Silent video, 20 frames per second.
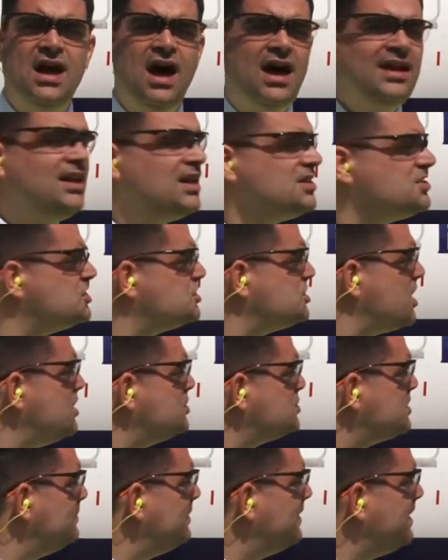I'd like to show
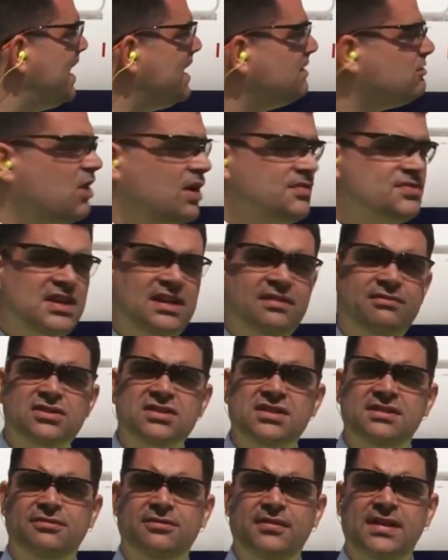you some of the aircraft's innovative